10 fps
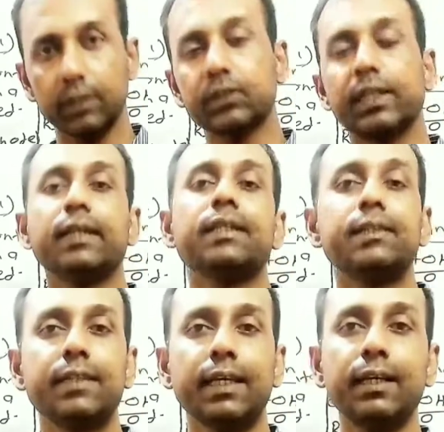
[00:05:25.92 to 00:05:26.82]
secondary
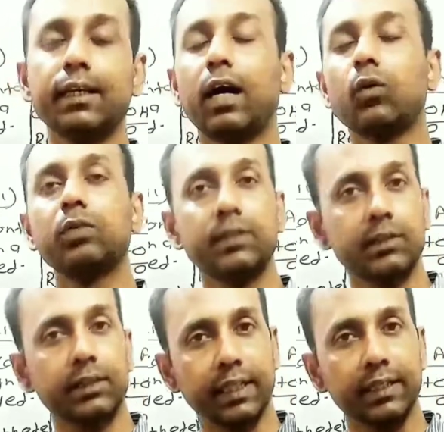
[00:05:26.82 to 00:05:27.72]
cell and how does the
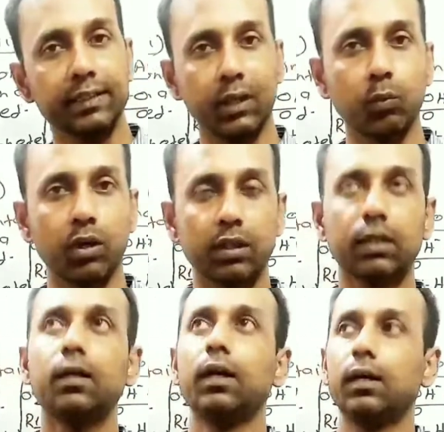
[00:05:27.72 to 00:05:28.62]
secondary cell work.
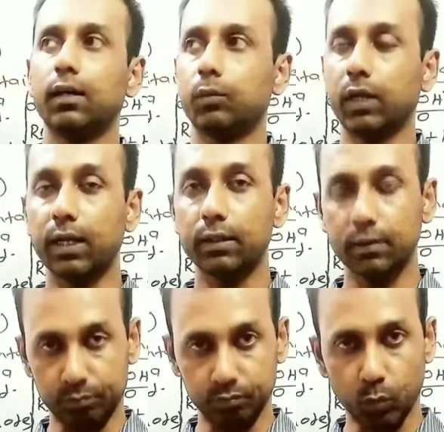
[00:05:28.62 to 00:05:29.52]
What
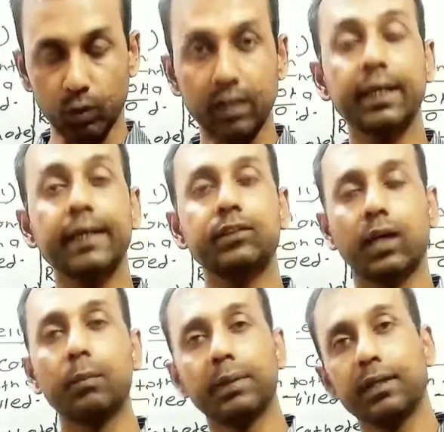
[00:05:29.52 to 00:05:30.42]
are the
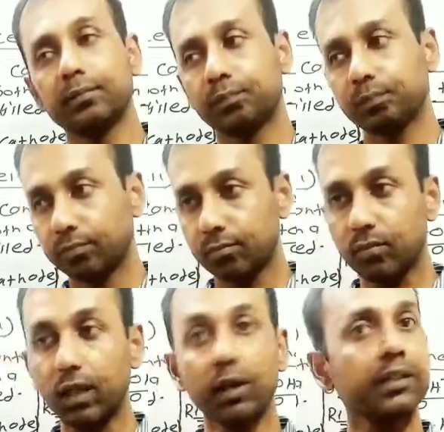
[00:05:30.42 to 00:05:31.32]
example?
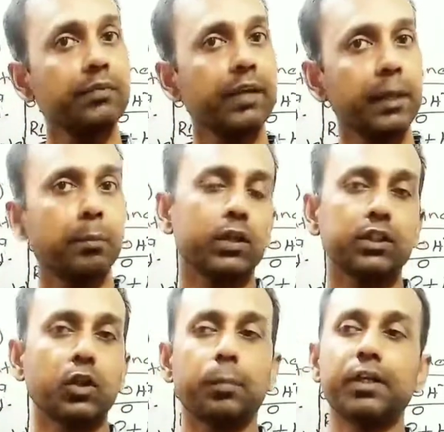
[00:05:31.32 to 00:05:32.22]
Another very important
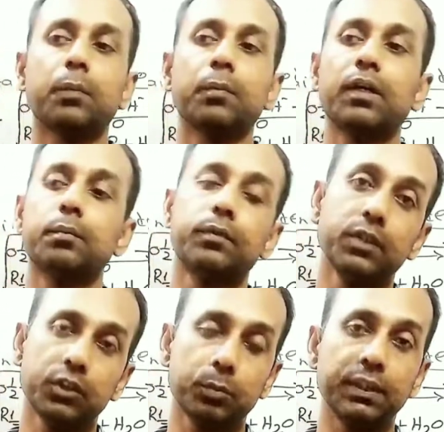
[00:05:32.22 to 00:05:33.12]
topic coming up
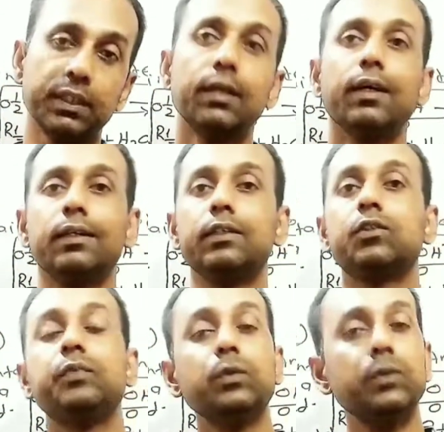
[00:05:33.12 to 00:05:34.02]
going to be is the
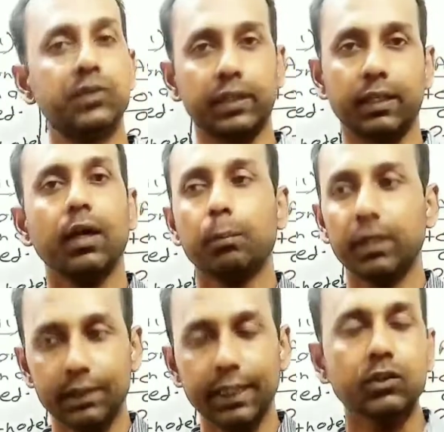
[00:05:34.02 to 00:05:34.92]
fuel cell,
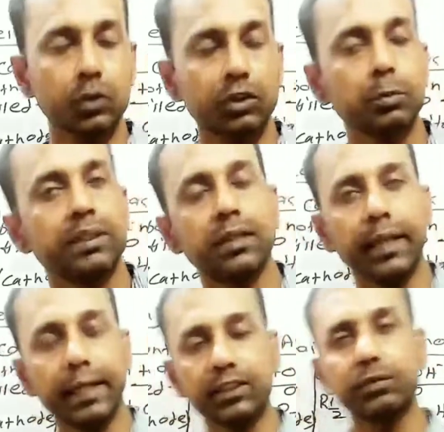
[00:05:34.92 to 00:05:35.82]
but that's going to be in the
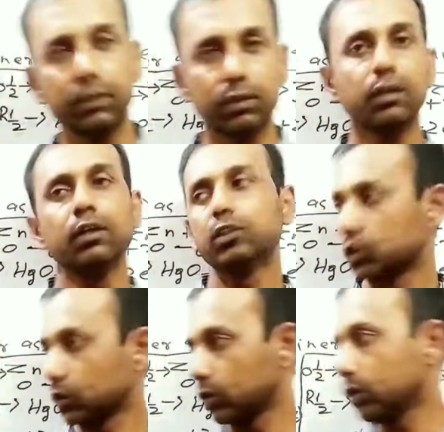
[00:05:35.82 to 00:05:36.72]
next video.
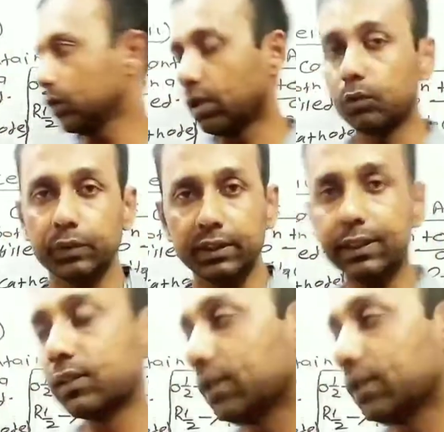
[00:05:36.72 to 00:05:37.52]
So with this,